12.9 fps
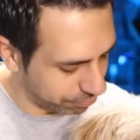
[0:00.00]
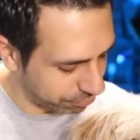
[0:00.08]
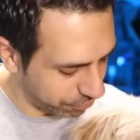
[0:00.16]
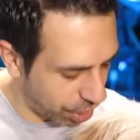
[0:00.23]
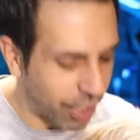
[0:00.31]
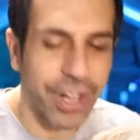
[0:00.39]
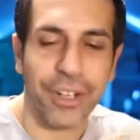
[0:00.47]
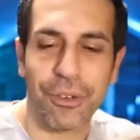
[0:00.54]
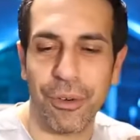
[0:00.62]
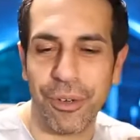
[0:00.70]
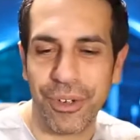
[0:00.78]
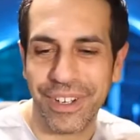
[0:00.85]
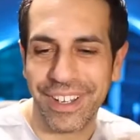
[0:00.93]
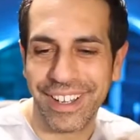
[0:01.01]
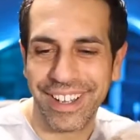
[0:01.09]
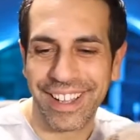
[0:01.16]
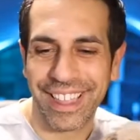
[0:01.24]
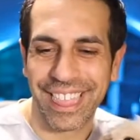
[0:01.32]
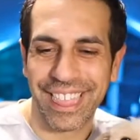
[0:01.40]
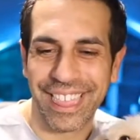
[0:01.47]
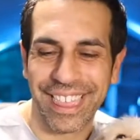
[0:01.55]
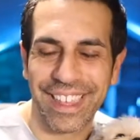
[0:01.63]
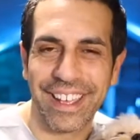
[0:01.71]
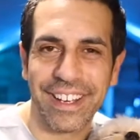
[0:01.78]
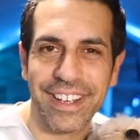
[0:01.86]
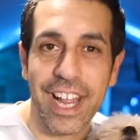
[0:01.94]
All right, cool.
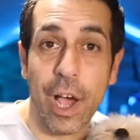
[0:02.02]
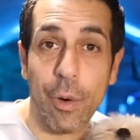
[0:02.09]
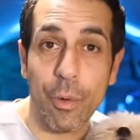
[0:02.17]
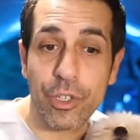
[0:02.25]
Now,